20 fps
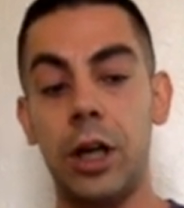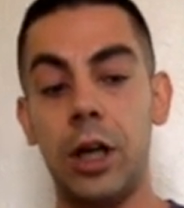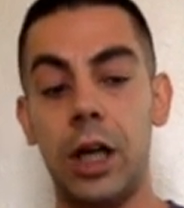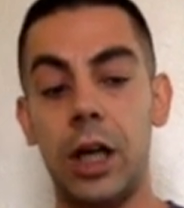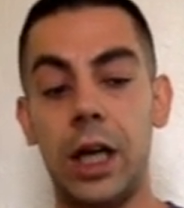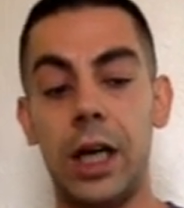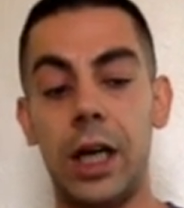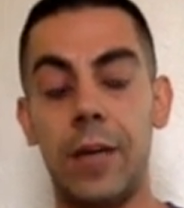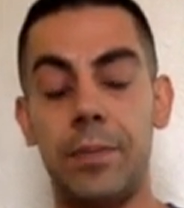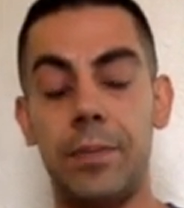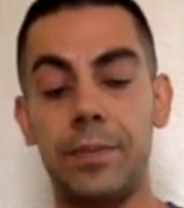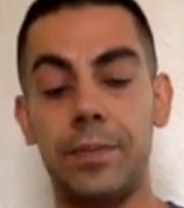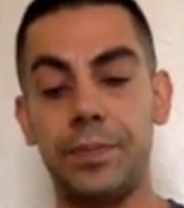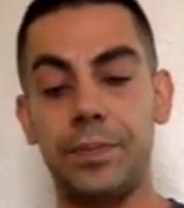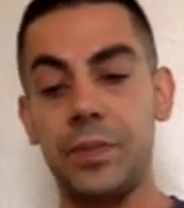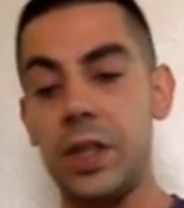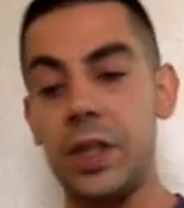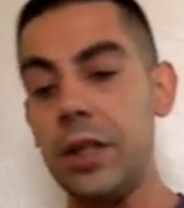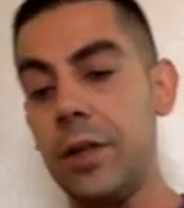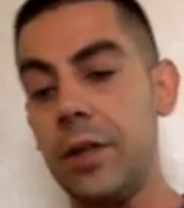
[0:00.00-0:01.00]

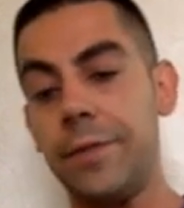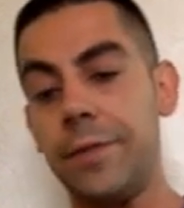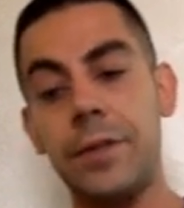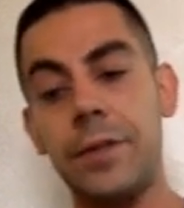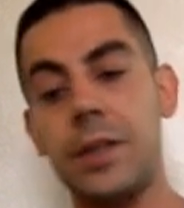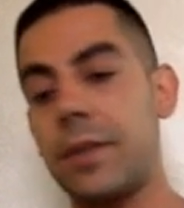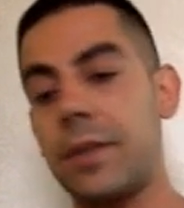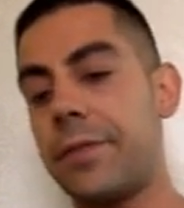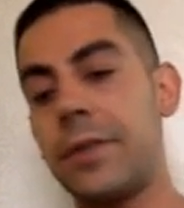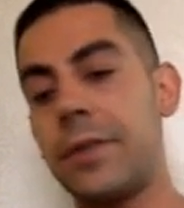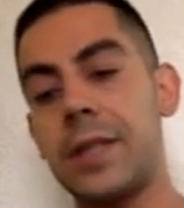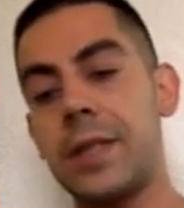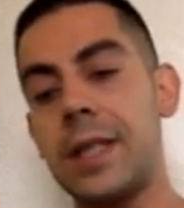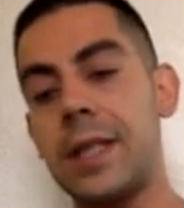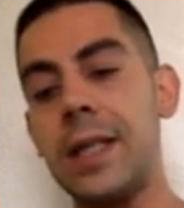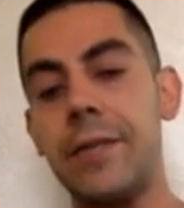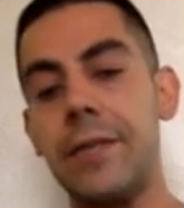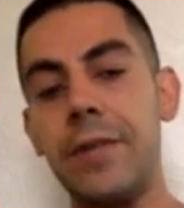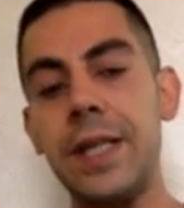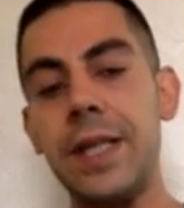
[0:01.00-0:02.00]
For
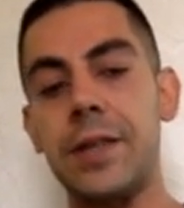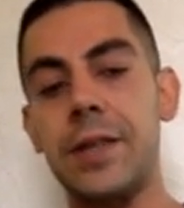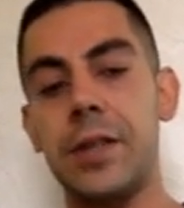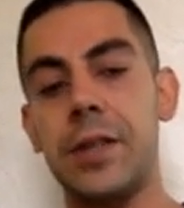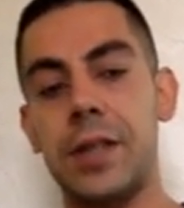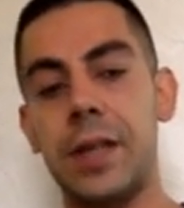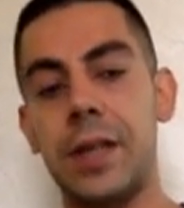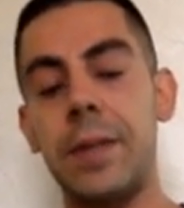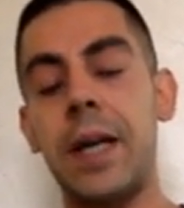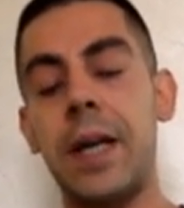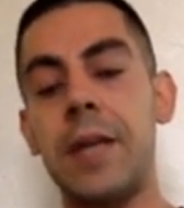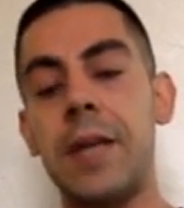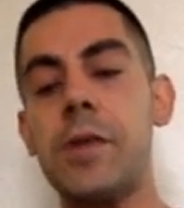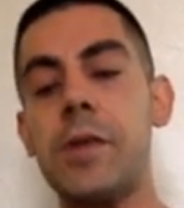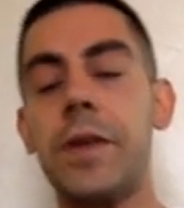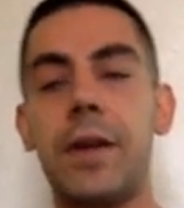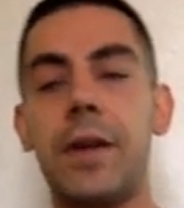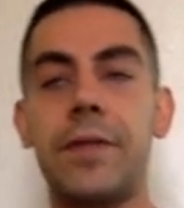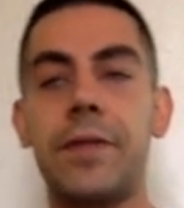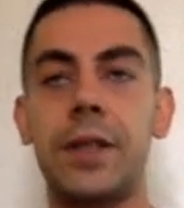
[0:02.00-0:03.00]
silly reasons. I know
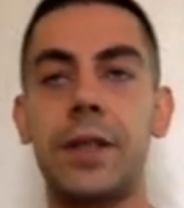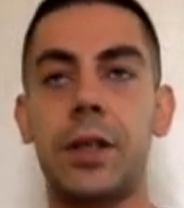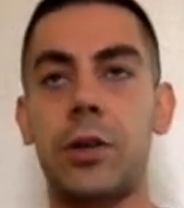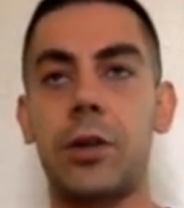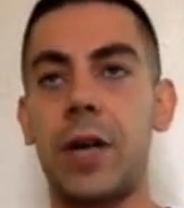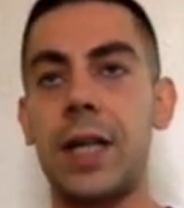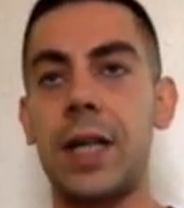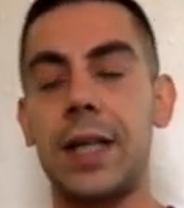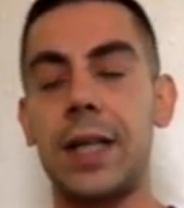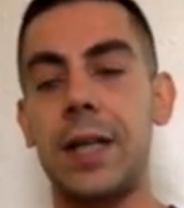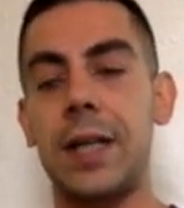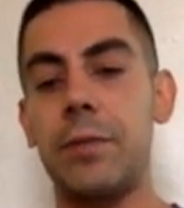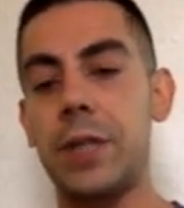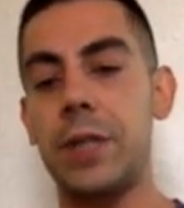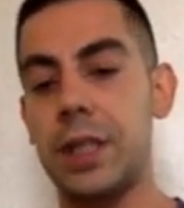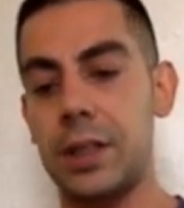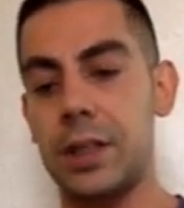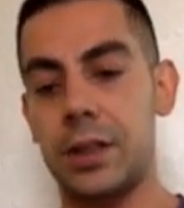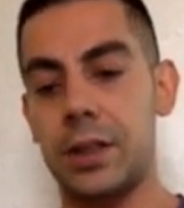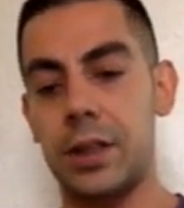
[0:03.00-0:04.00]
they're having a crackdown,
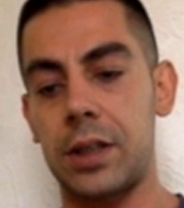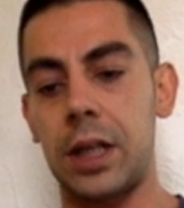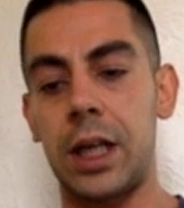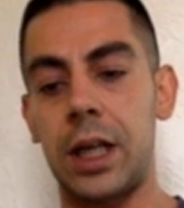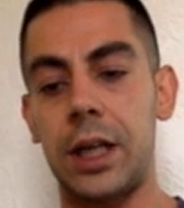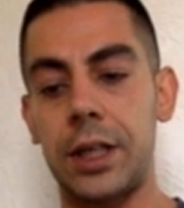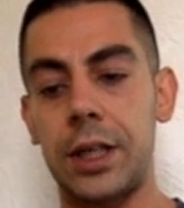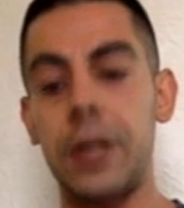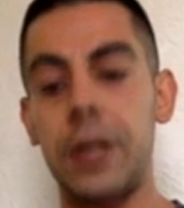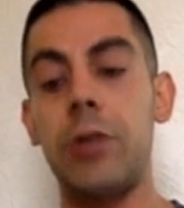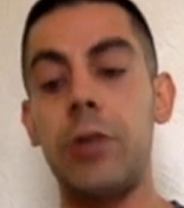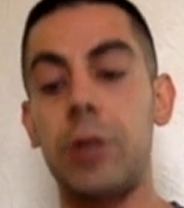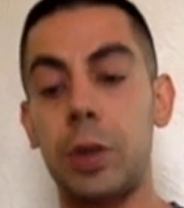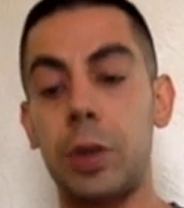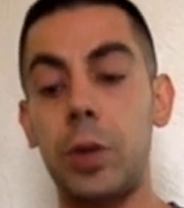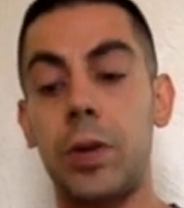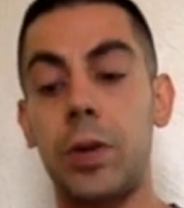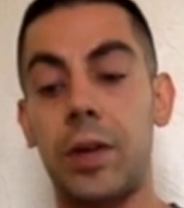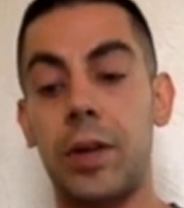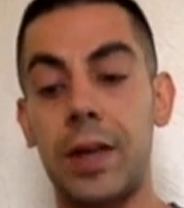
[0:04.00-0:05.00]
which is a
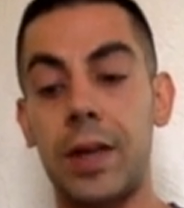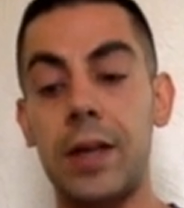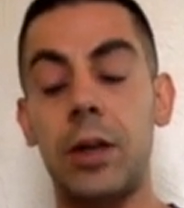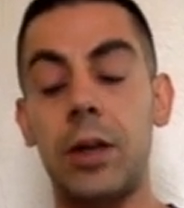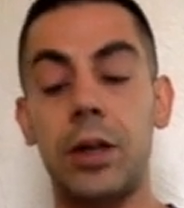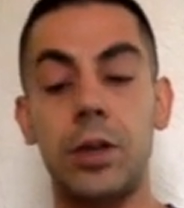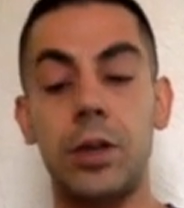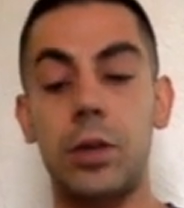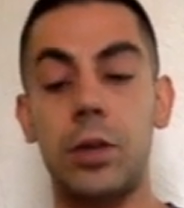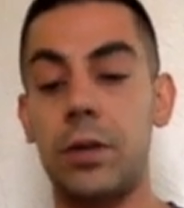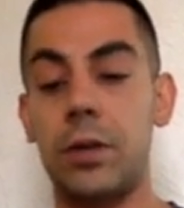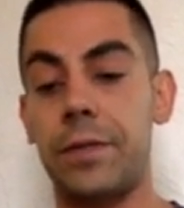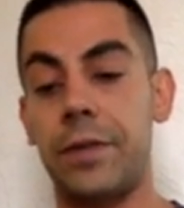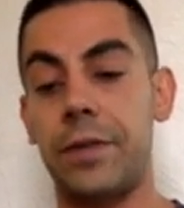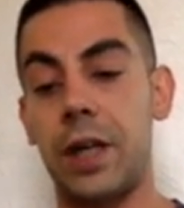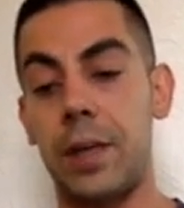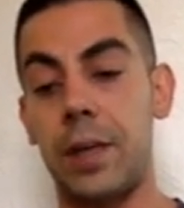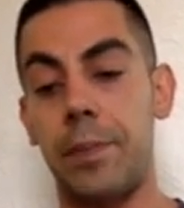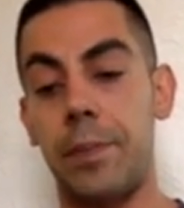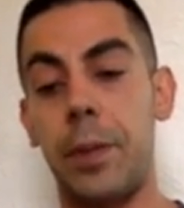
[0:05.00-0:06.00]
good thing on sort
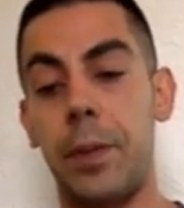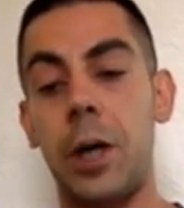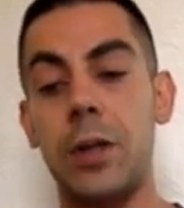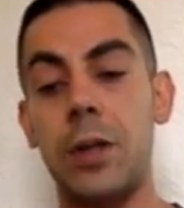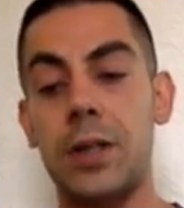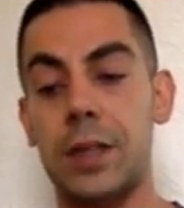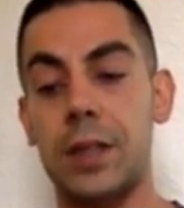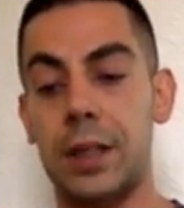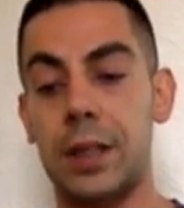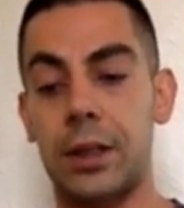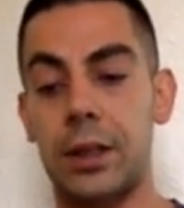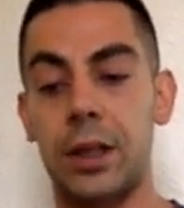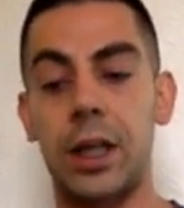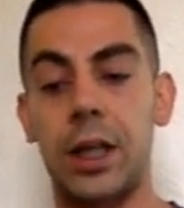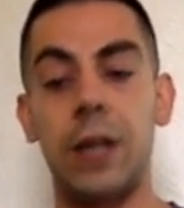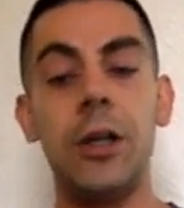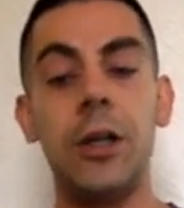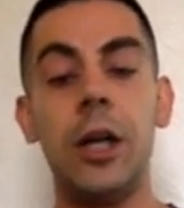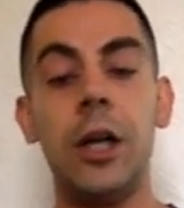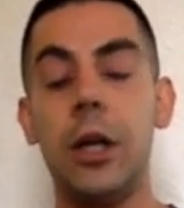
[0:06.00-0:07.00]
of bots and
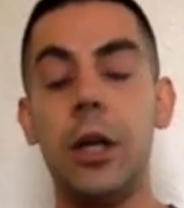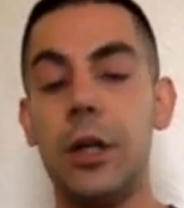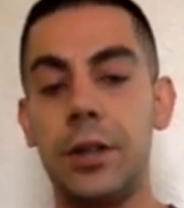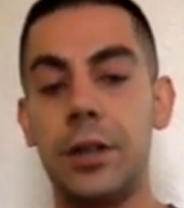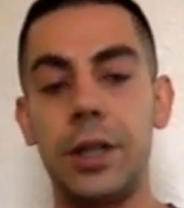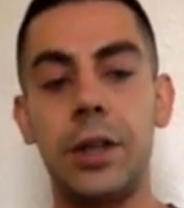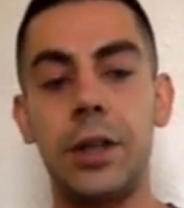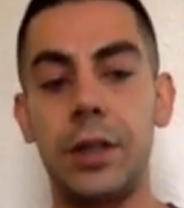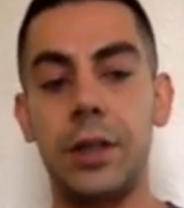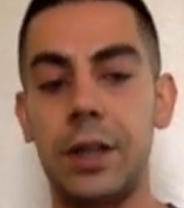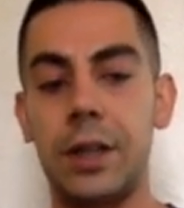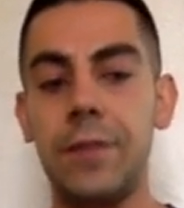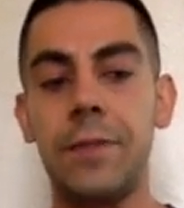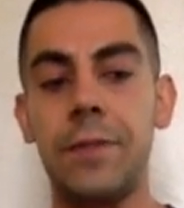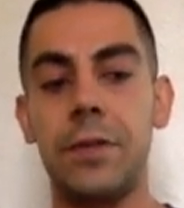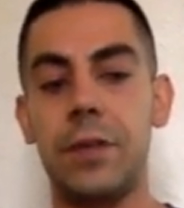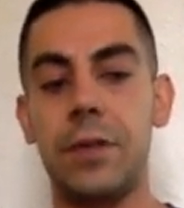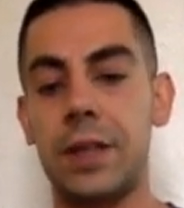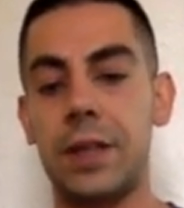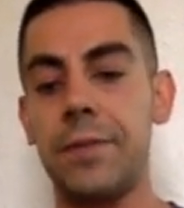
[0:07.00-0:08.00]
different